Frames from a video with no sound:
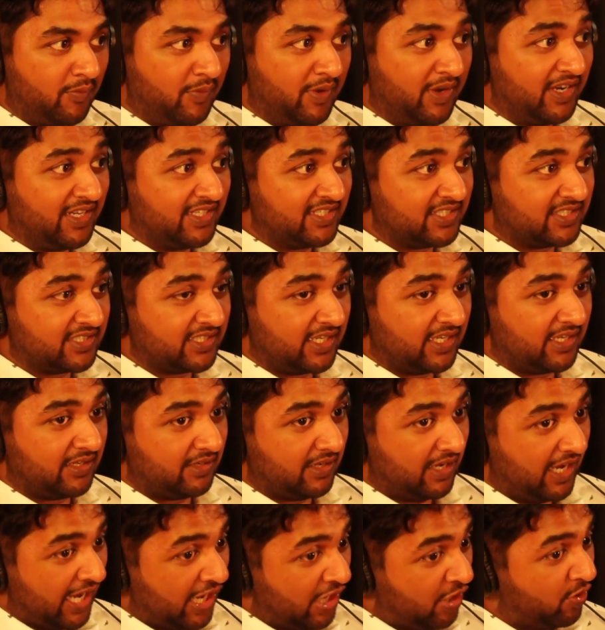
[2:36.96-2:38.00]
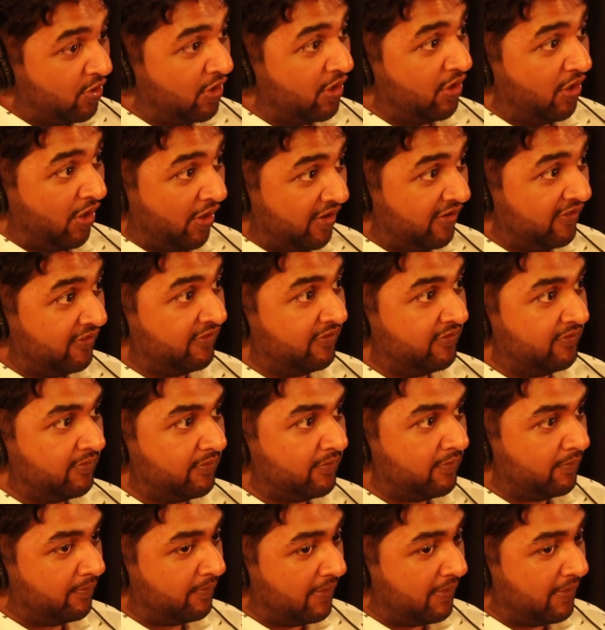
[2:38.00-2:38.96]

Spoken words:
Whereas I know a lot of